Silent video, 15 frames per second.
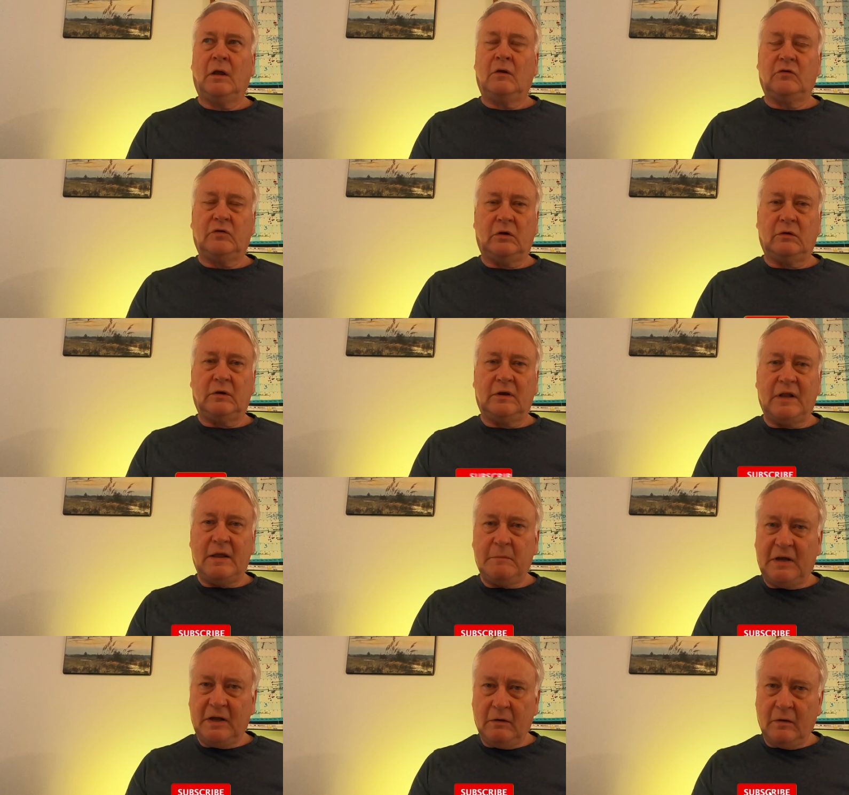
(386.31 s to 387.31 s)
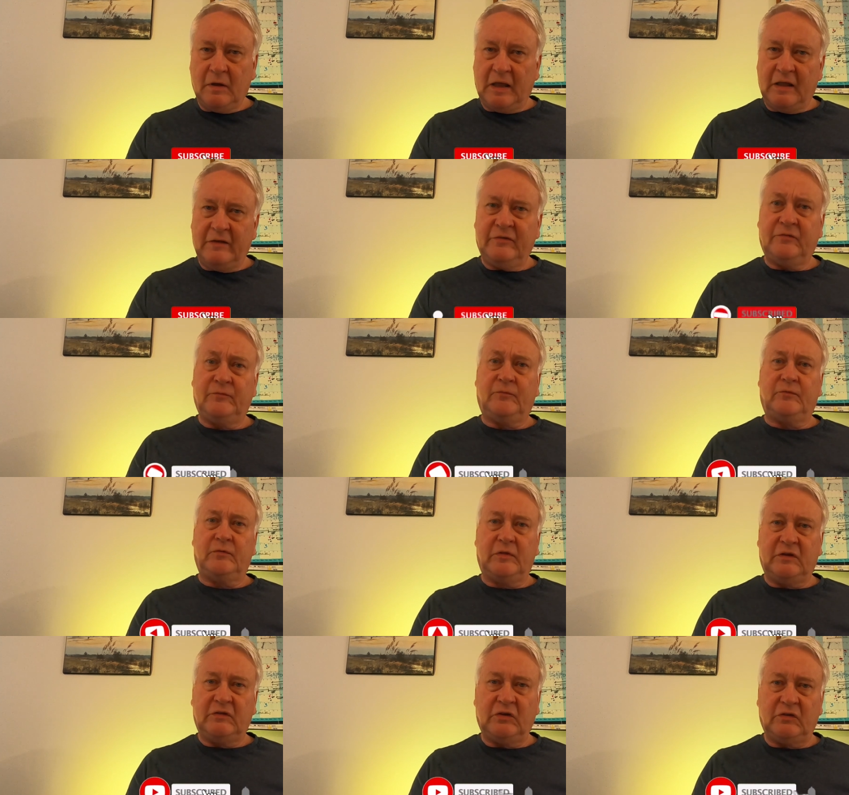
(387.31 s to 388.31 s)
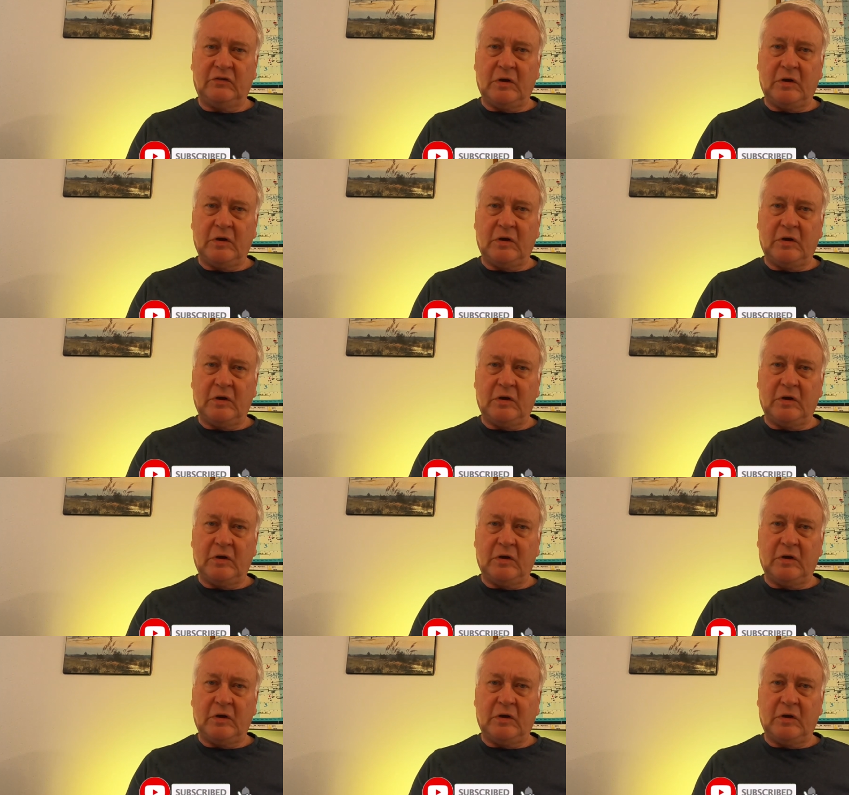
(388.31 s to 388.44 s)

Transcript: So let me know if this is